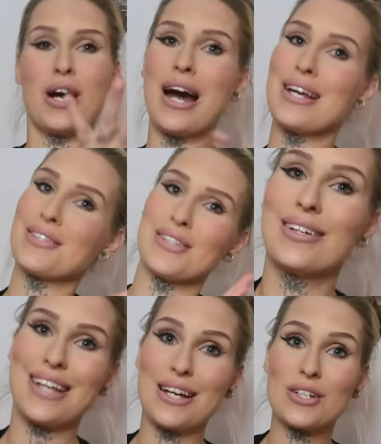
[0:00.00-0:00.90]
guys
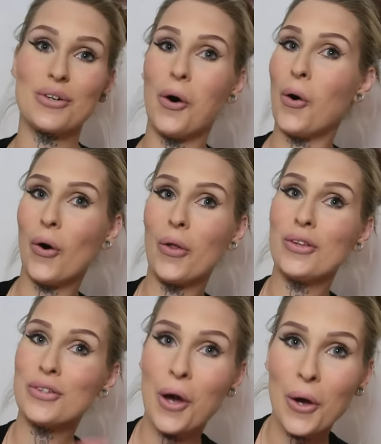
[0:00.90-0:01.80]
because, as you
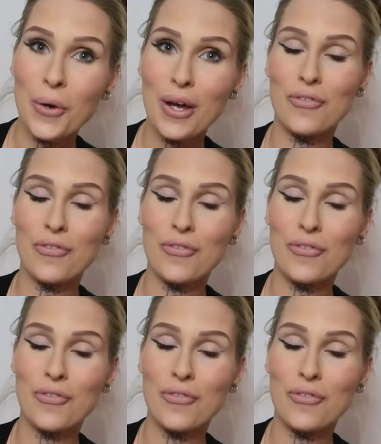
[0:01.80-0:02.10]
all know,